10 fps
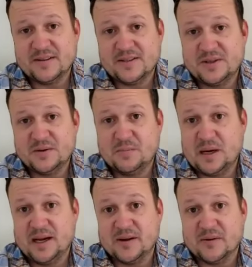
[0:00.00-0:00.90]
to
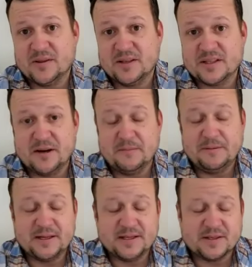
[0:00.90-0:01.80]
buy and run these
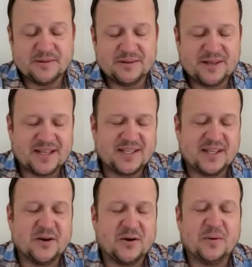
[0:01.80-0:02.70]
companies. Well, when I say
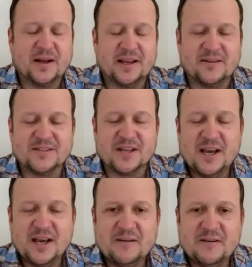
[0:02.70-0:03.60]
nobody, there's
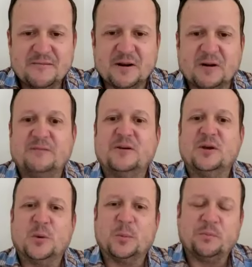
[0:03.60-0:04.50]
very
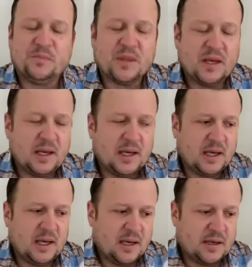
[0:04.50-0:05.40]
few.
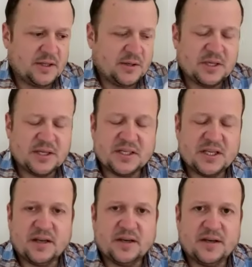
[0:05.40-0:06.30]
And so it doesn't
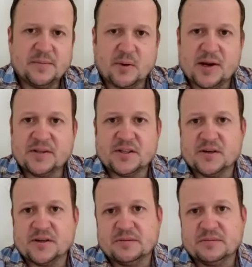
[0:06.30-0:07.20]
take a brain
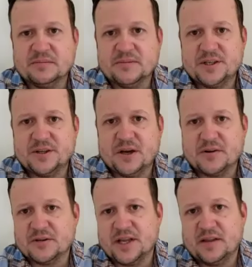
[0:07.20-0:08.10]
surgeon to
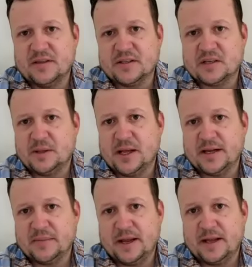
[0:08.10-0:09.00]
understand the supply
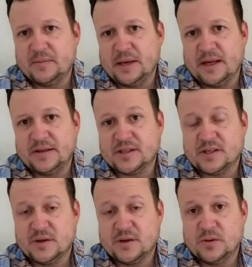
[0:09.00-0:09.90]
demand imbalance.
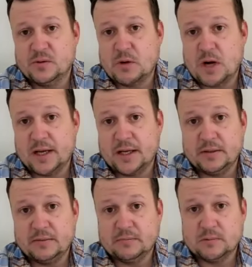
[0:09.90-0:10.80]
So
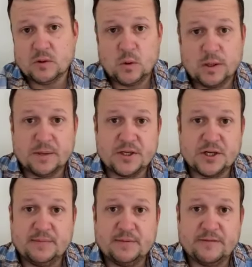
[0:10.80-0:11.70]
I quit my
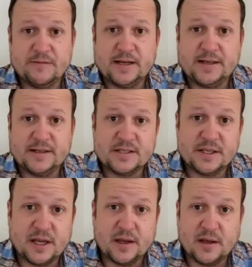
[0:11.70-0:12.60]
job in finance
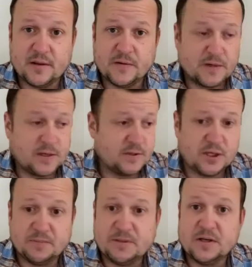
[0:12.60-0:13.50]
and
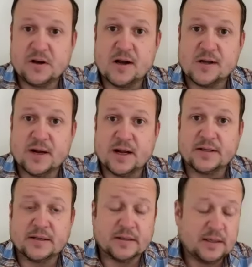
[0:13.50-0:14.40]
jumped into
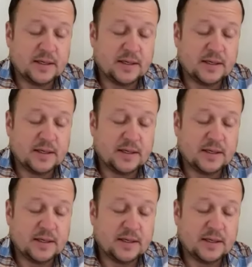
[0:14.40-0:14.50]
contracting.